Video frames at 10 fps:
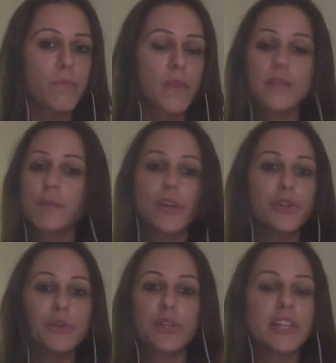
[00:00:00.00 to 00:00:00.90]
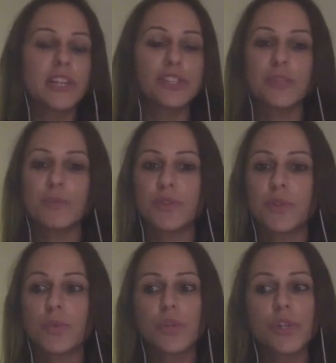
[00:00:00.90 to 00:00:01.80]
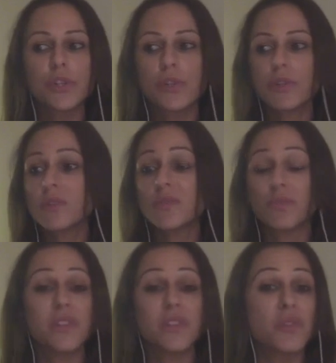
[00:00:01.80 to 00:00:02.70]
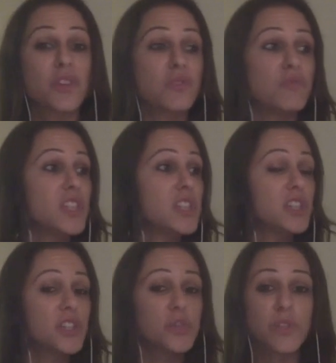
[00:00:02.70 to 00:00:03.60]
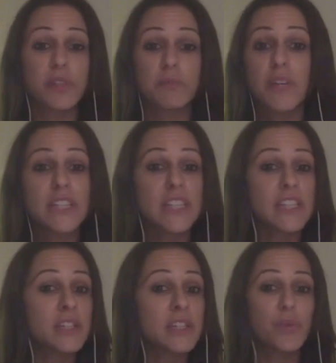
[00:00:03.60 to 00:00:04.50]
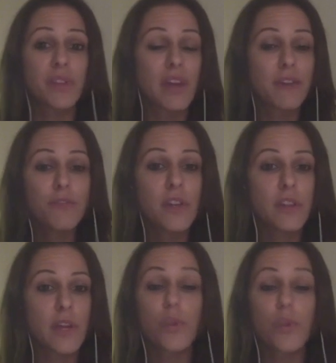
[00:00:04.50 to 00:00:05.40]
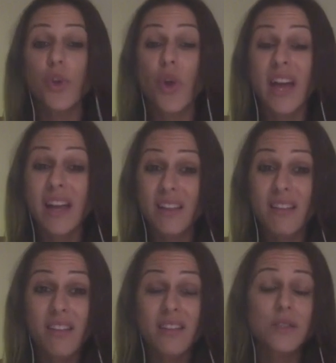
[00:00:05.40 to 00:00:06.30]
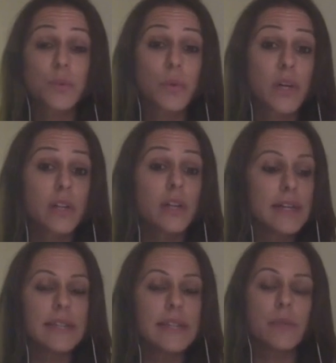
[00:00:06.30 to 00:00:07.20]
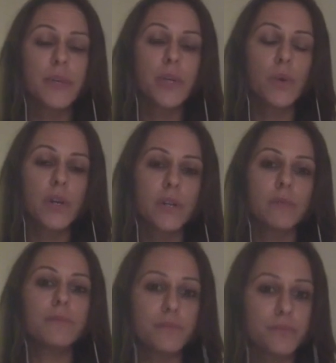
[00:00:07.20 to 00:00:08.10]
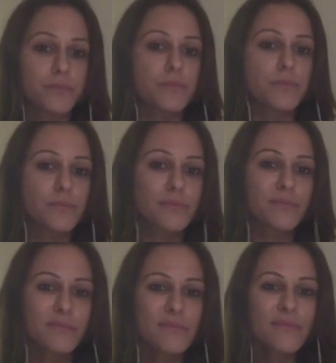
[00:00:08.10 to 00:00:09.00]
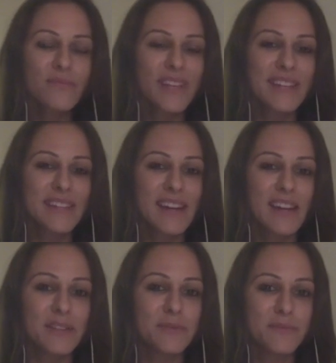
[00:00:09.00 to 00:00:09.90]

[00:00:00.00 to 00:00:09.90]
It's about your relationship to the world, with your career, with money, with everything, with your health as well is a big one. Yeah.